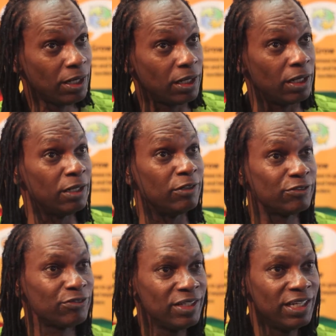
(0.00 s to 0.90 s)
of
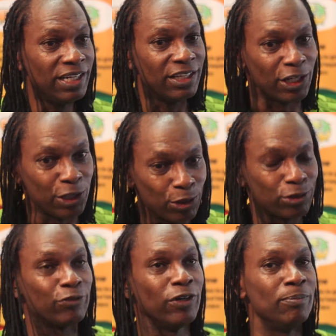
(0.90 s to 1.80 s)
the
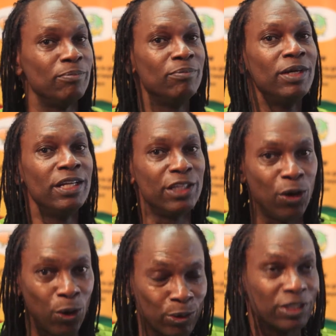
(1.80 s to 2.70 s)
culture from the
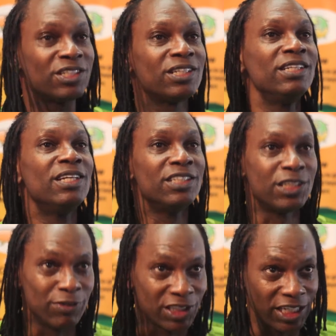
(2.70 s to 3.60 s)
oldest
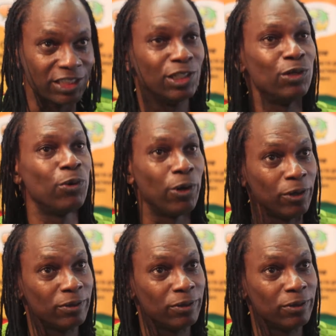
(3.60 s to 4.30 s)
civilization in the world.